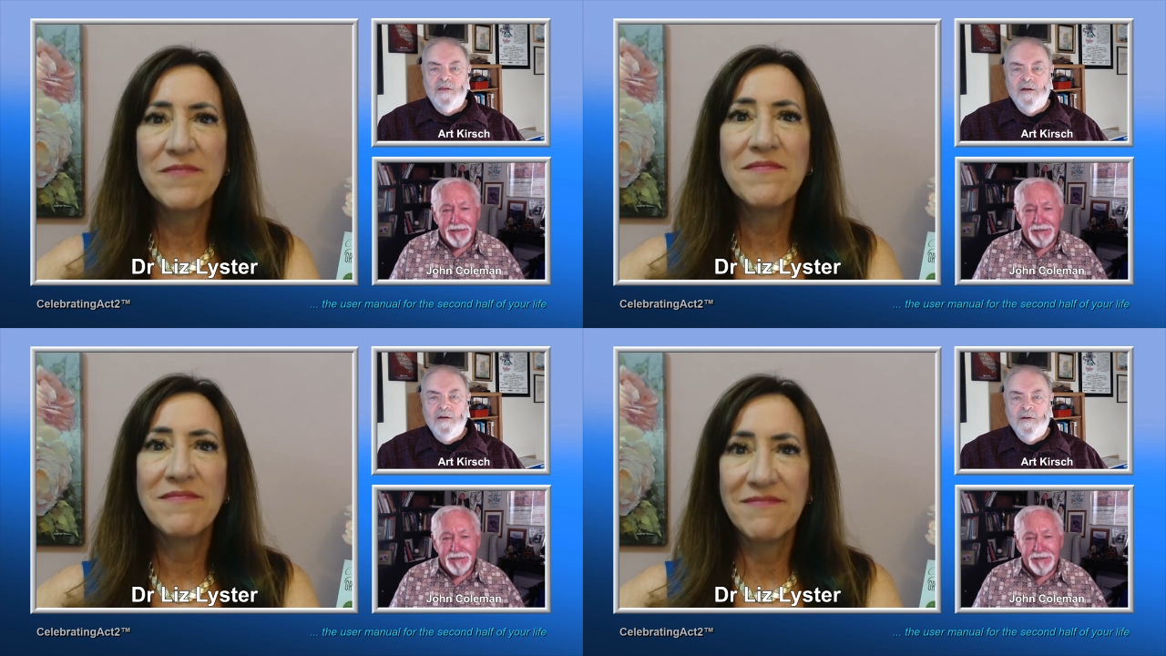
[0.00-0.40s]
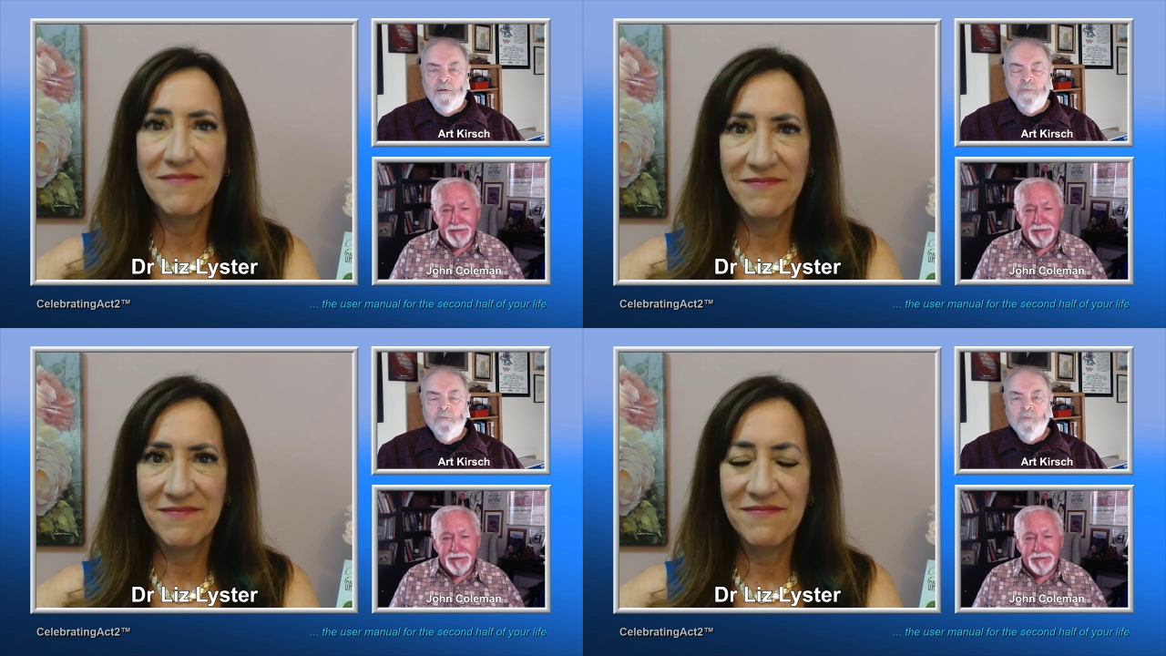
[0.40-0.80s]

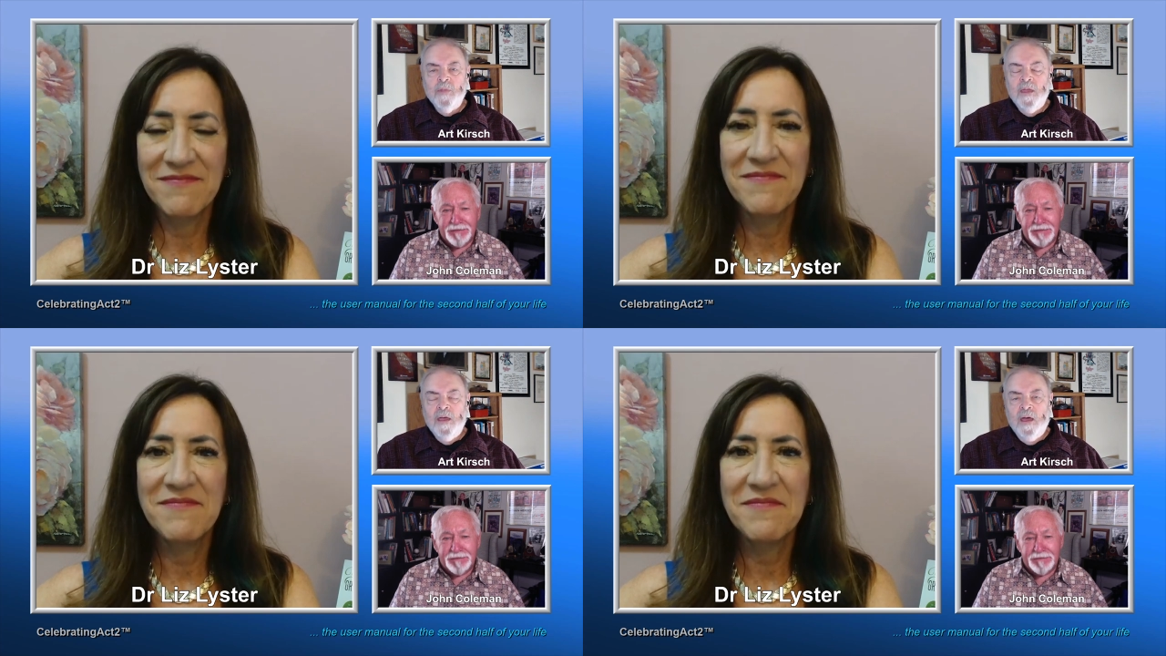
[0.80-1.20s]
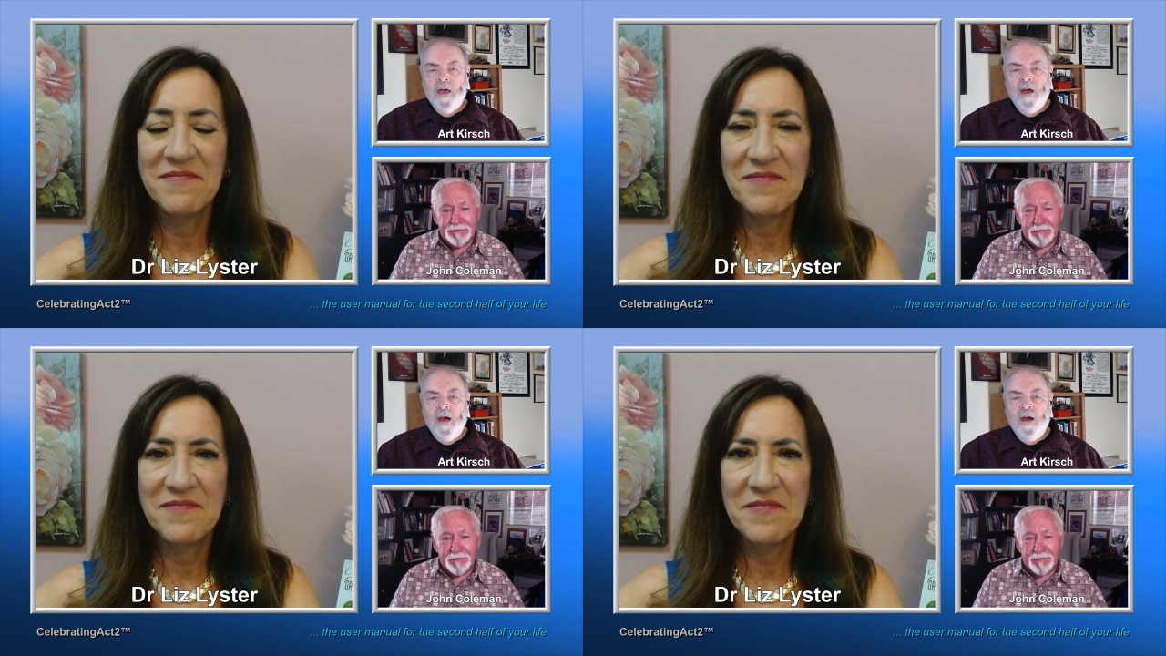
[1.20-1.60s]
Speaker 1: Um,
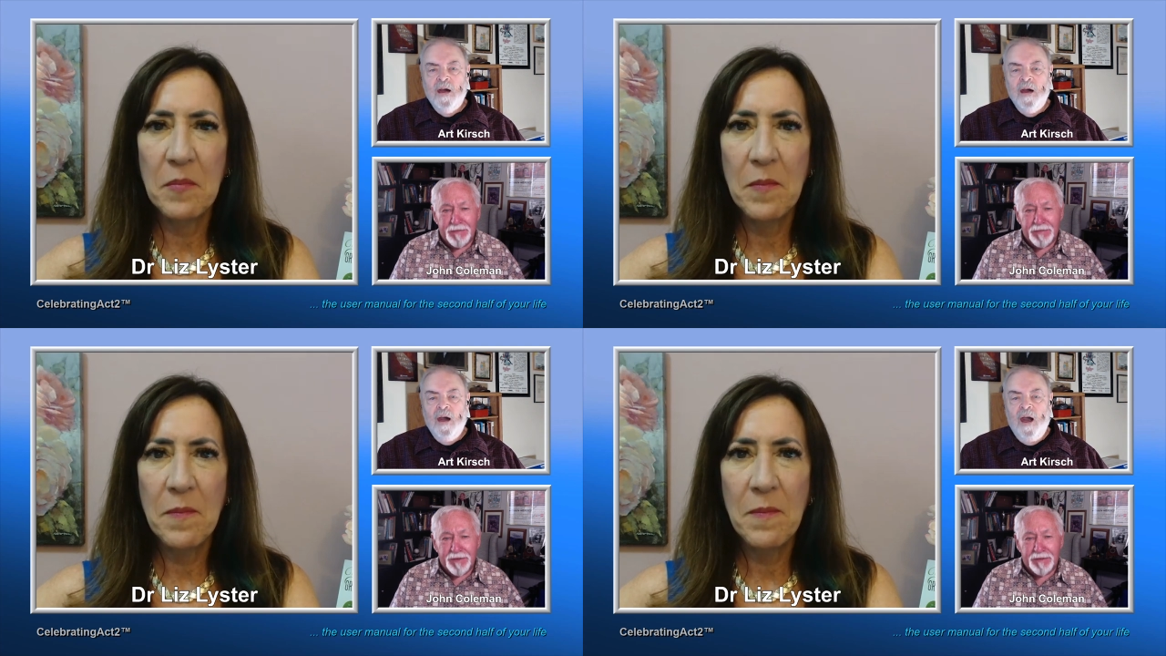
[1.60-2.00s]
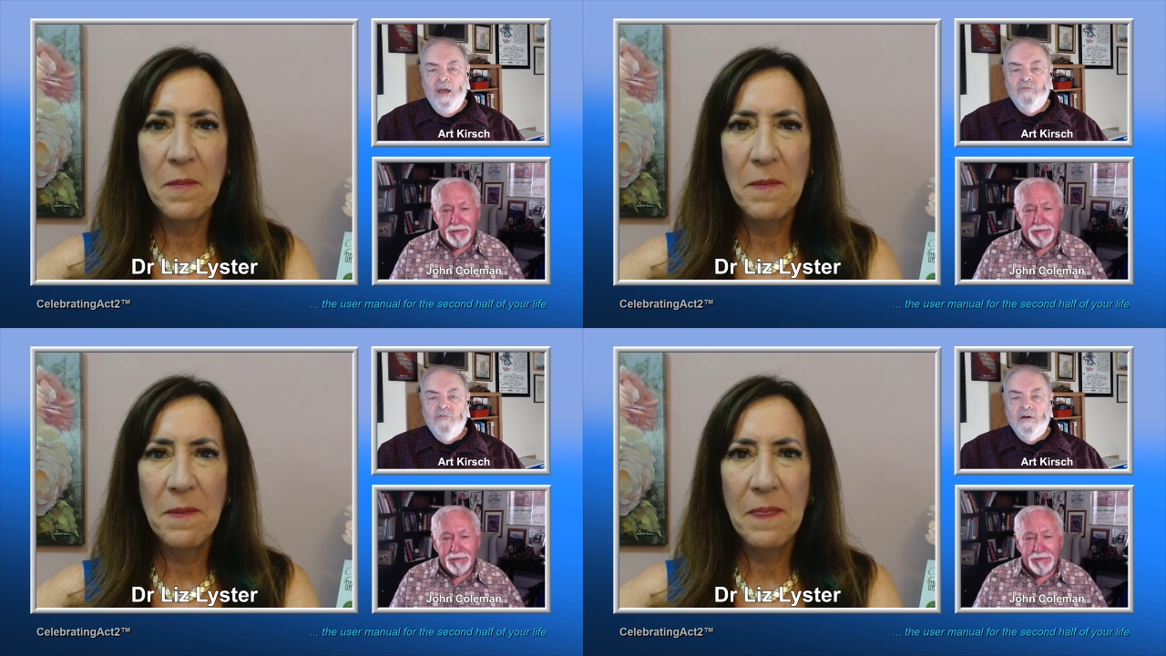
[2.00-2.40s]
uh,
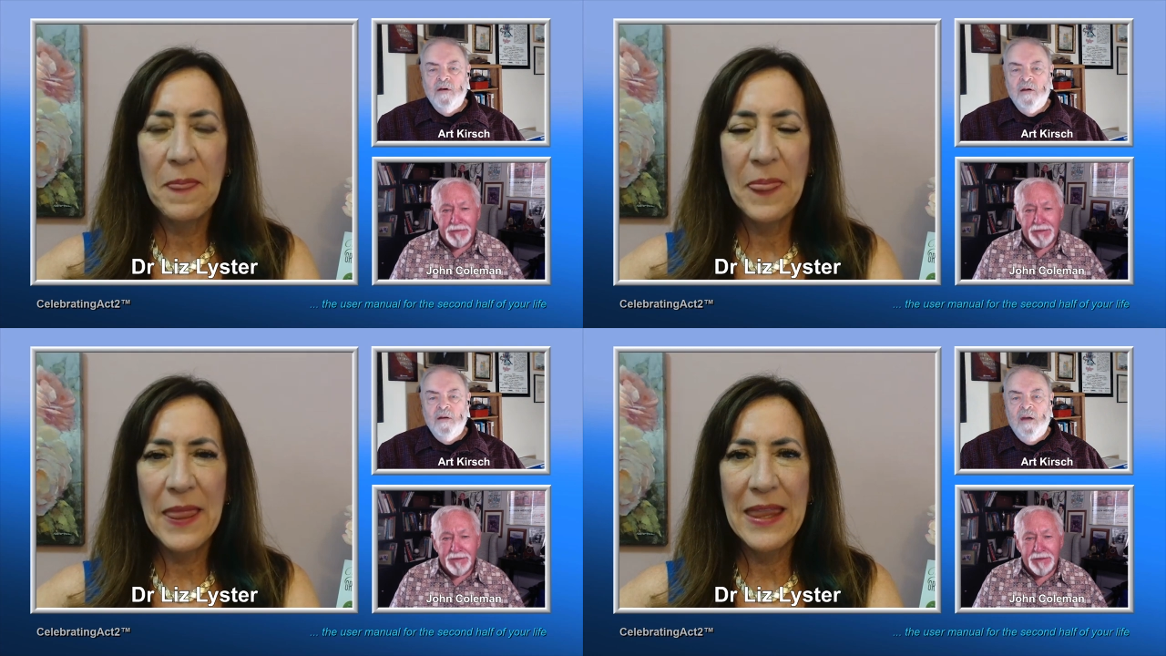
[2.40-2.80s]
I've uh,